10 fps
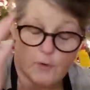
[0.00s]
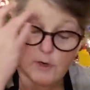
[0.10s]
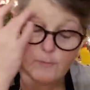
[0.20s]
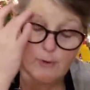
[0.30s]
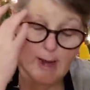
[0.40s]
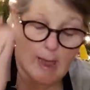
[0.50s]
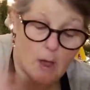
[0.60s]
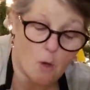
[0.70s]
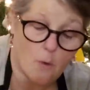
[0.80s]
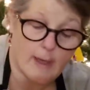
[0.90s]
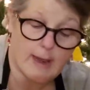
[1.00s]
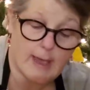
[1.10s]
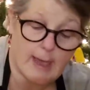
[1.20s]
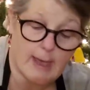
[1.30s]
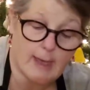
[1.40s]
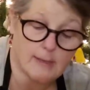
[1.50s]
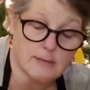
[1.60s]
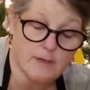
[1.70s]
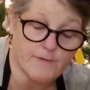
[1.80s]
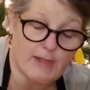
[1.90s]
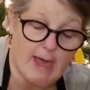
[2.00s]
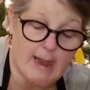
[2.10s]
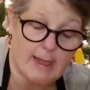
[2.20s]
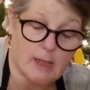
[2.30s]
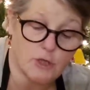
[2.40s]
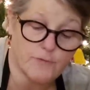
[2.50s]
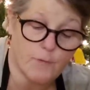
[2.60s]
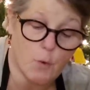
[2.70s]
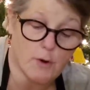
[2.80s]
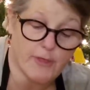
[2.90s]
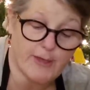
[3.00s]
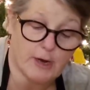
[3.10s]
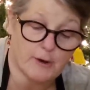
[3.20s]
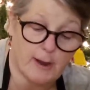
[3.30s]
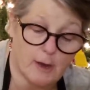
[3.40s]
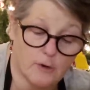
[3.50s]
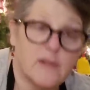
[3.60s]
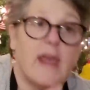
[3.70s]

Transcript: for your brow, and it has a flat edge for thicker hairs.